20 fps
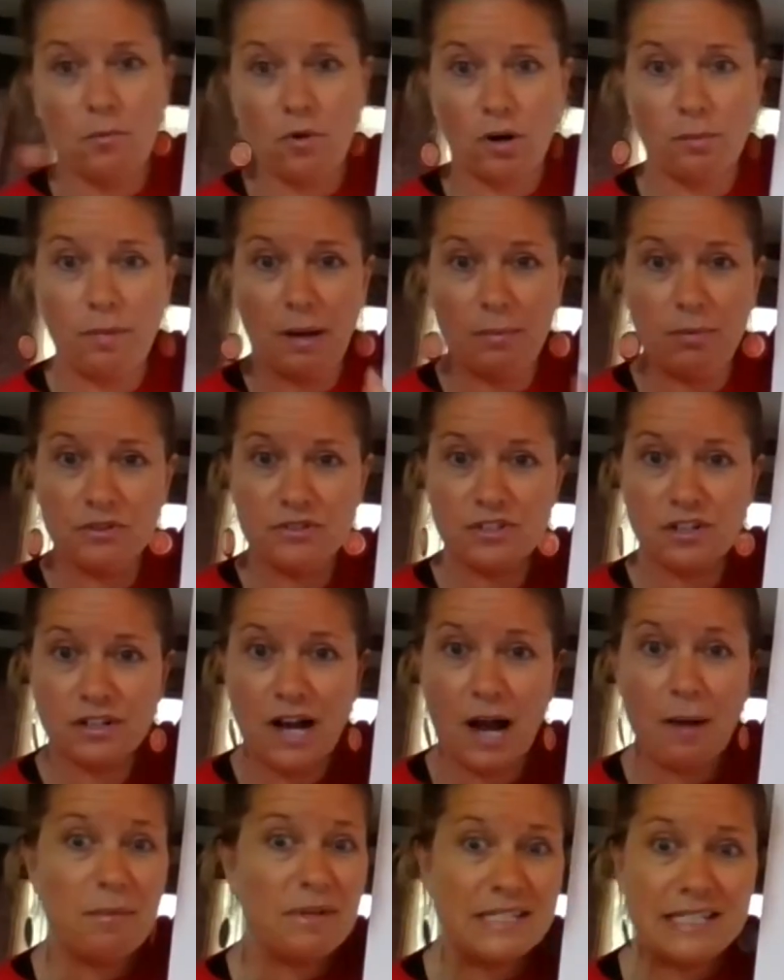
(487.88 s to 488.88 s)
at, more bubbles
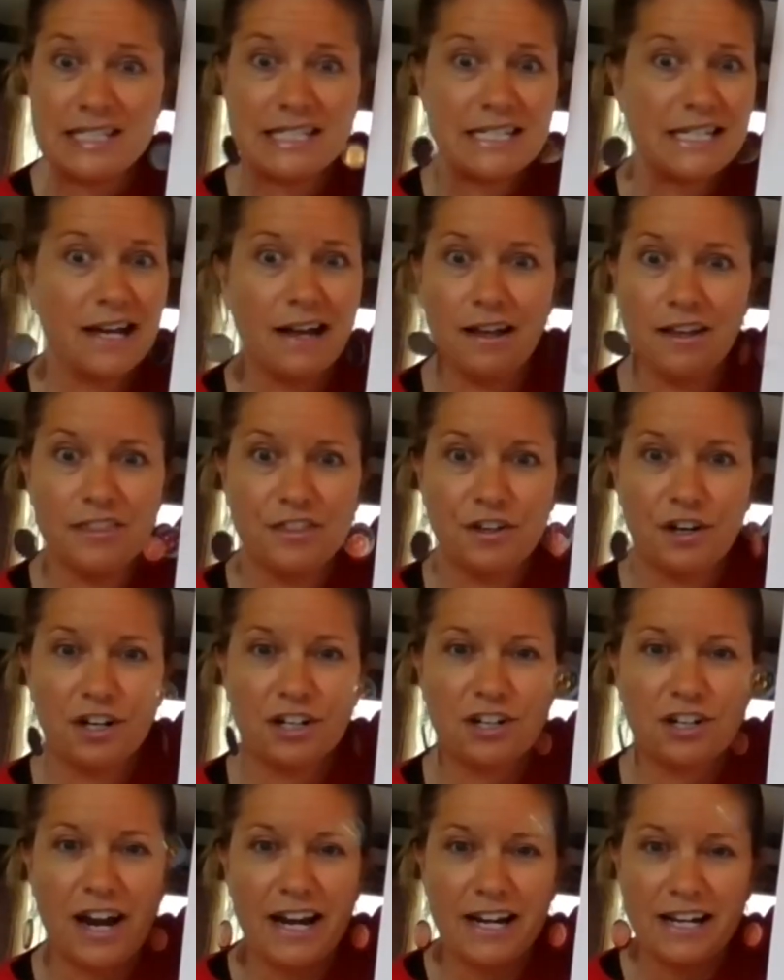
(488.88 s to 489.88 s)
are coming still,
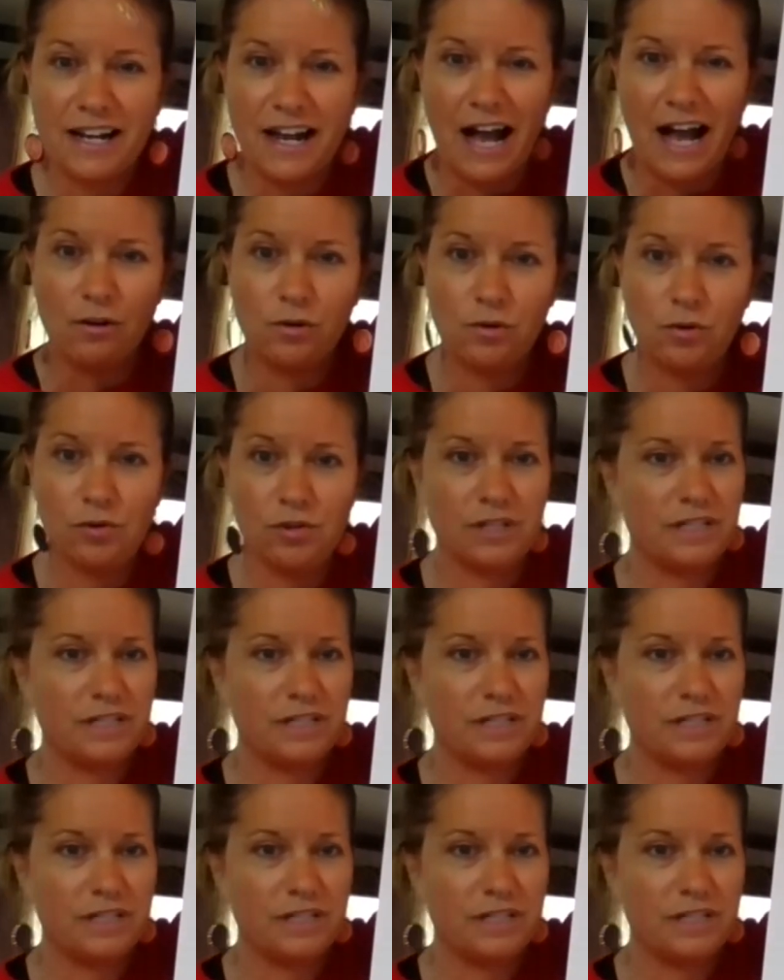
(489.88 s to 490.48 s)
third grade. How